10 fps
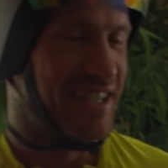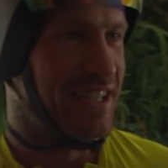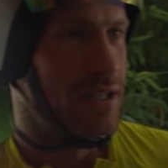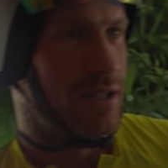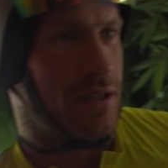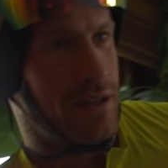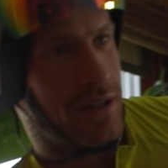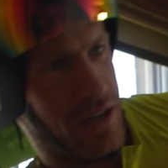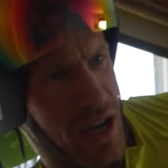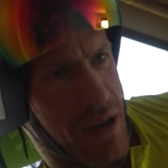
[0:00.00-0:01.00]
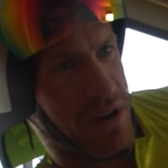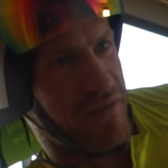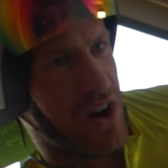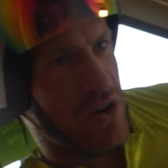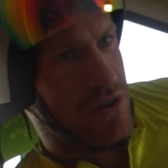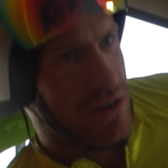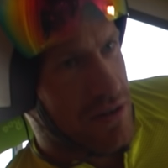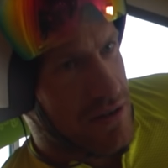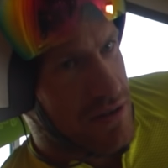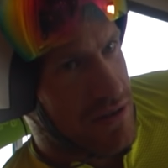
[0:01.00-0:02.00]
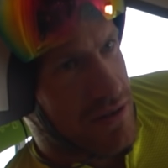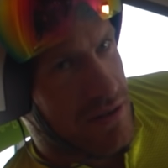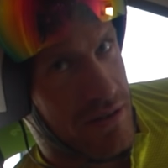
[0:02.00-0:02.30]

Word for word: phone? I got my phone. You know, on uh,